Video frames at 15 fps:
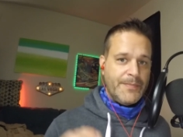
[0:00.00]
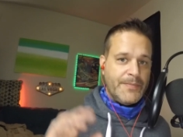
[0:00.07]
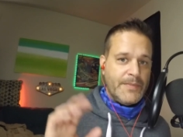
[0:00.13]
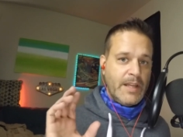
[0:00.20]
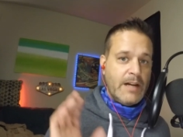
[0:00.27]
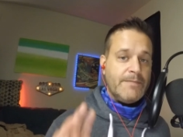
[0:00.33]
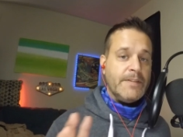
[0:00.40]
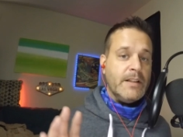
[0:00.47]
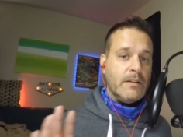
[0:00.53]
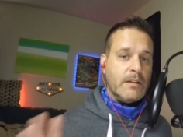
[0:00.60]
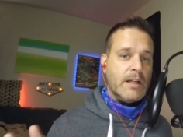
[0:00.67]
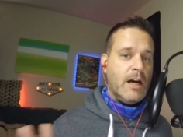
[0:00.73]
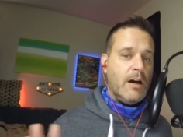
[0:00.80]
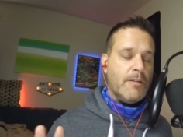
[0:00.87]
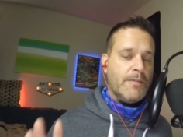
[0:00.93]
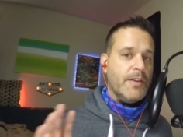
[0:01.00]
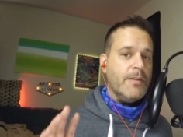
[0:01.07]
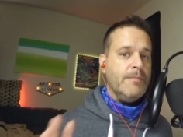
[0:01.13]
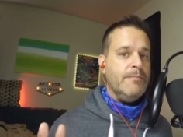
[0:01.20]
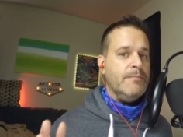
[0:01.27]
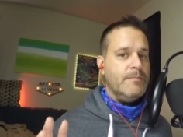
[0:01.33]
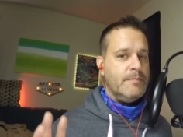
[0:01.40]
definitely look out for
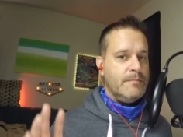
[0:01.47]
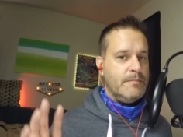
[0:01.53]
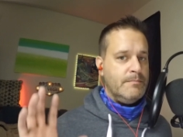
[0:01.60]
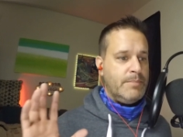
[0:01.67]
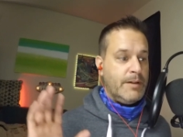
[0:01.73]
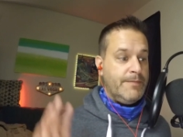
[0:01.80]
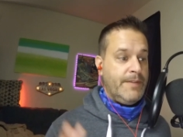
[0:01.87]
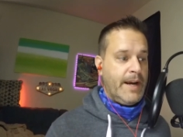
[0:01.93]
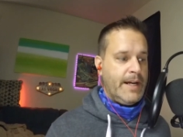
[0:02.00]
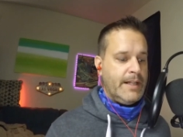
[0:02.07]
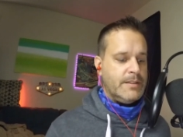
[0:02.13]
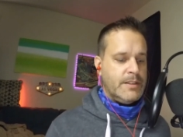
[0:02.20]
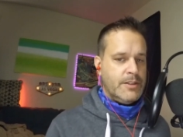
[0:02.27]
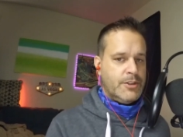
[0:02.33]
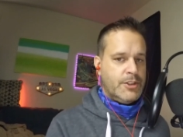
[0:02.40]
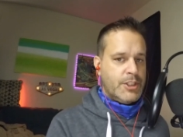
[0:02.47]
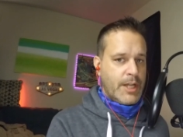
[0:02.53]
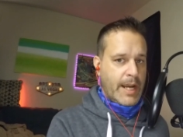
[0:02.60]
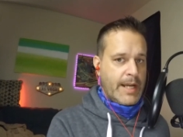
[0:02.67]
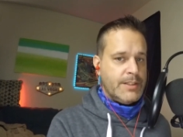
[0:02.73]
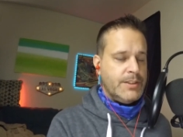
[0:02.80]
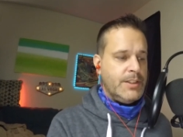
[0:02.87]
the buffets to
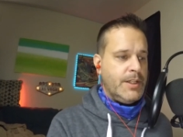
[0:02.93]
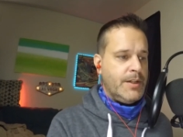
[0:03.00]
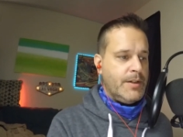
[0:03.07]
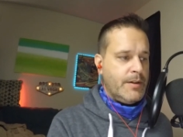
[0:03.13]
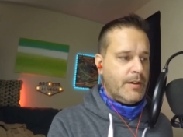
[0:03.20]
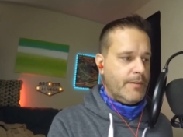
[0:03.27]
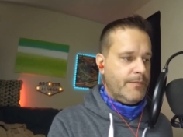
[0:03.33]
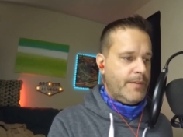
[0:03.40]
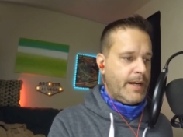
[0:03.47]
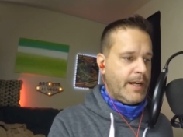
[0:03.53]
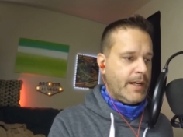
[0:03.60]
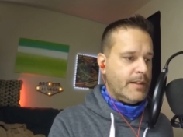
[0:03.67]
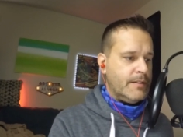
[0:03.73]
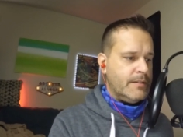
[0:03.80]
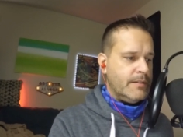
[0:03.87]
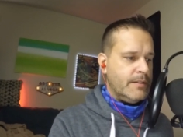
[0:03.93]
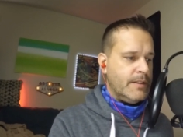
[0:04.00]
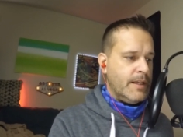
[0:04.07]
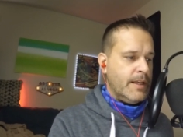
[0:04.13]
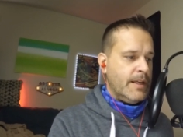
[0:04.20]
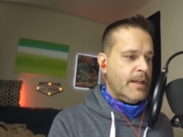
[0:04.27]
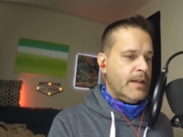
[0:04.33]
change here in Vegas.
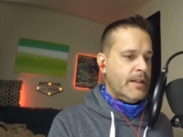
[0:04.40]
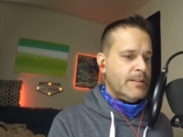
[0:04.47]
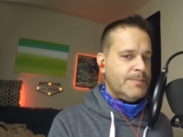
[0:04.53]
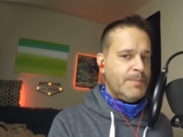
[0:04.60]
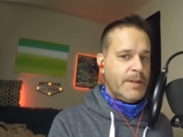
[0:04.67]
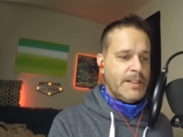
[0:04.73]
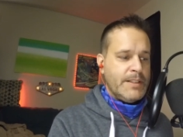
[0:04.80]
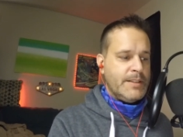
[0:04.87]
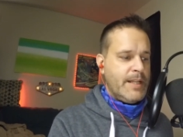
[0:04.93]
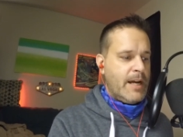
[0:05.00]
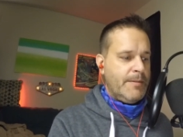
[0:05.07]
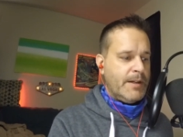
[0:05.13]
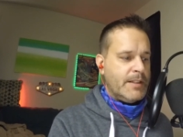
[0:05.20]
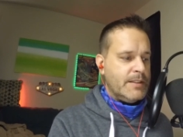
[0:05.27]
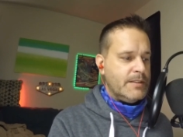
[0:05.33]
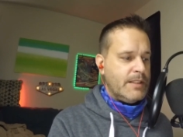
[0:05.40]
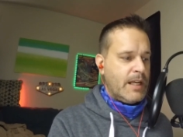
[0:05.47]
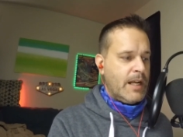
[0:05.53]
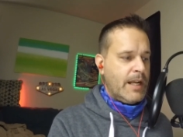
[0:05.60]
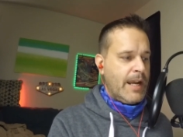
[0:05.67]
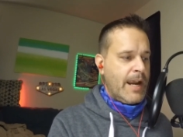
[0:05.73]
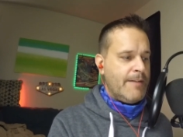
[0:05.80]
It's pretty sad because
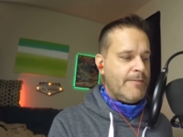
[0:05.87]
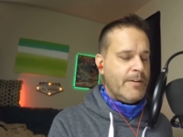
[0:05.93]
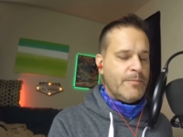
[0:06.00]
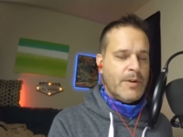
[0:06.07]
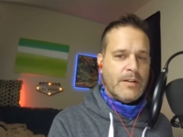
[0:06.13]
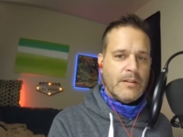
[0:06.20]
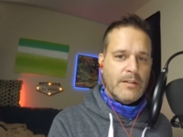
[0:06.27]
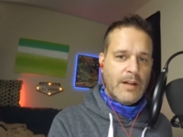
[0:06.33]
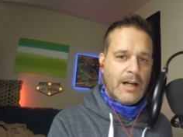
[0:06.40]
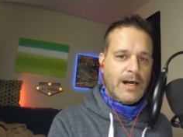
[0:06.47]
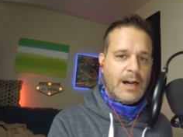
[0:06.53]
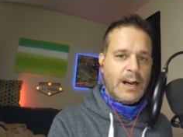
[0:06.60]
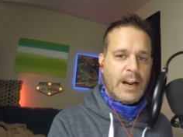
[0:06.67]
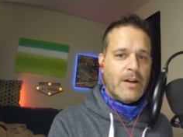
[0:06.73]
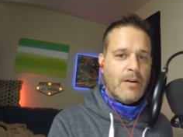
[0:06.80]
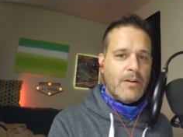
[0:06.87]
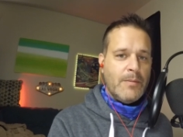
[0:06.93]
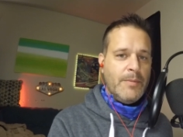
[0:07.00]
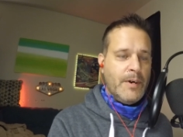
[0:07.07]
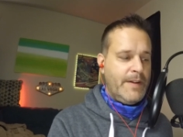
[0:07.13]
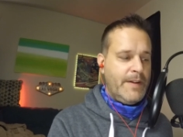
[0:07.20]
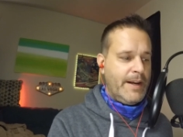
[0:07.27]
everyone loves to go to
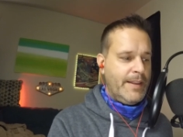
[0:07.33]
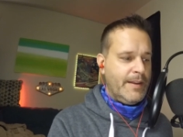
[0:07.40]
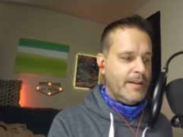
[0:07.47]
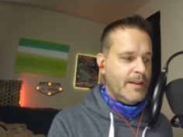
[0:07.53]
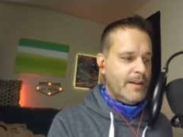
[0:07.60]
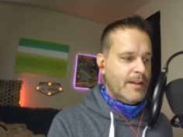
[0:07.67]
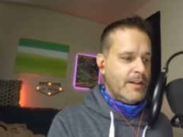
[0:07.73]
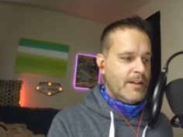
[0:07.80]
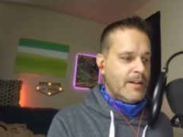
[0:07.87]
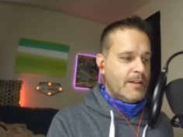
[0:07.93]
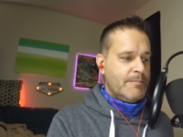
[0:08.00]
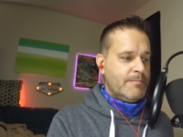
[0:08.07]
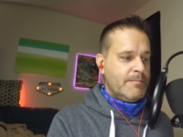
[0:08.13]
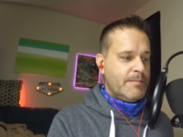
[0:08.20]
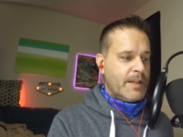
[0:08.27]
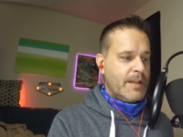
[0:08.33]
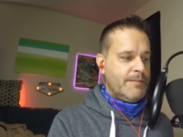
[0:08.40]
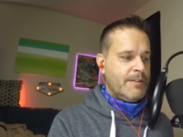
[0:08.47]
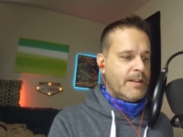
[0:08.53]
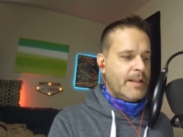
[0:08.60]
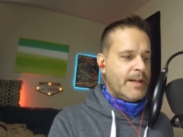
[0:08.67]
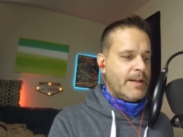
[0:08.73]
buffet.
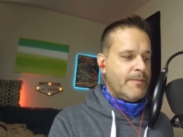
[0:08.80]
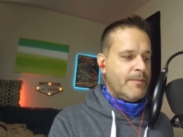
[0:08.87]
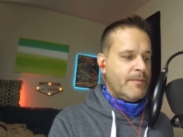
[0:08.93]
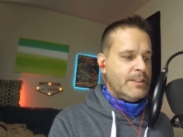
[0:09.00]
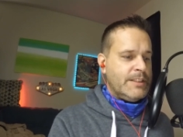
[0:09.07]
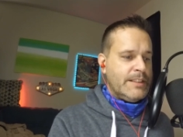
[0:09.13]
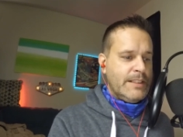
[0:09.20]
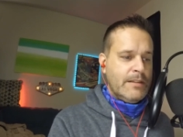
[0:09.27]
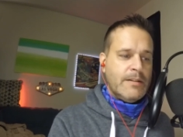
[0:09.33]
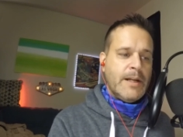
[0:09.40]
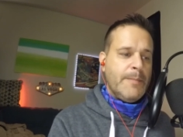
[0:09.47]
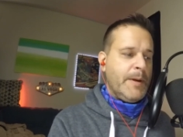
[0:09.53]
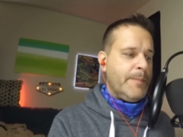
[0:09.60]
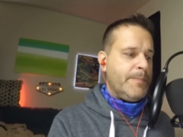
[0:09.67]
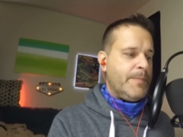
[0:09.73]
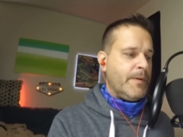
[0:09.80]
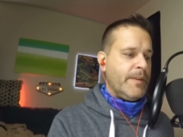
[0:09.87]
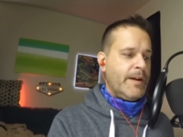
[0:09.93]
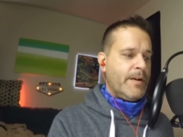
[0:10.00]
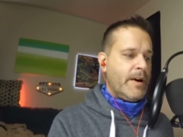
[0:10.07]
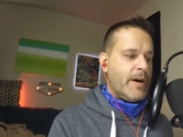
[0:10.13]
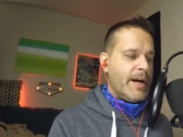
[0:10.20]
Even like we still get people
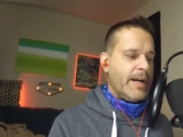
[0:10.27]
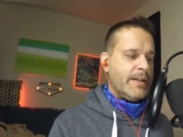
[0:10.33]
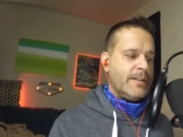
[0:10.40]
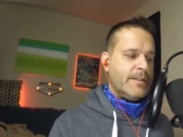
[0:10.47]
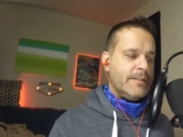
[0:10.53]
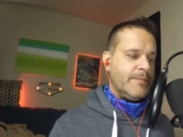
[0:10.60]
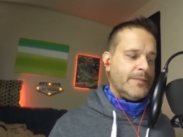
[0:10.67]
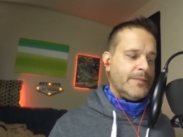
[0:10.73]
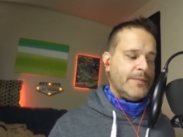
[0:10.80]
that write